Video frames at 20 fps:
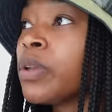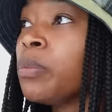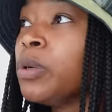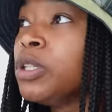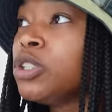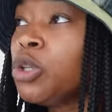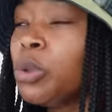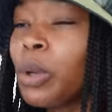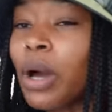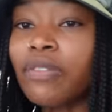
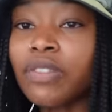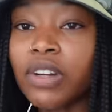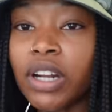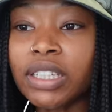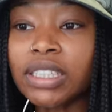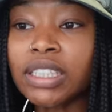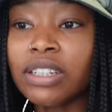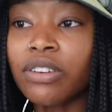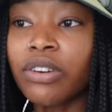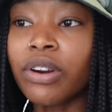We do have an
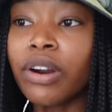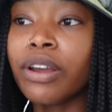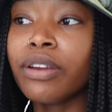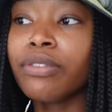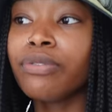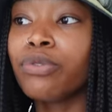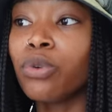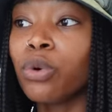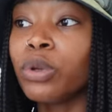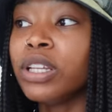itinerary
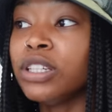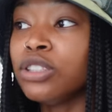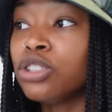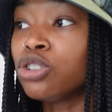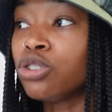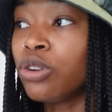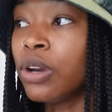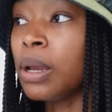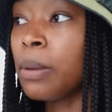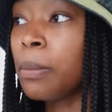for this
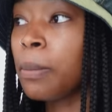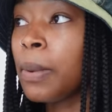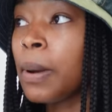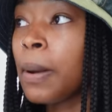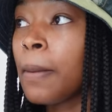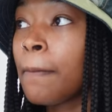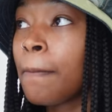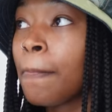trip.